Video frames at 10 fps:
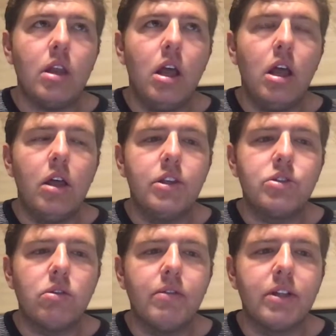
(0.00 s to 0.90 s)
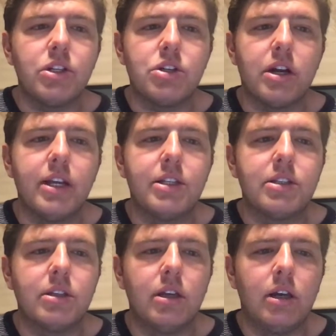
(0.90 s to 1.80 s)
uh, this sort of
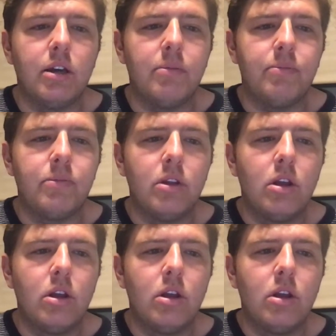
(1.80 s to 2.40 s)
illustrates um,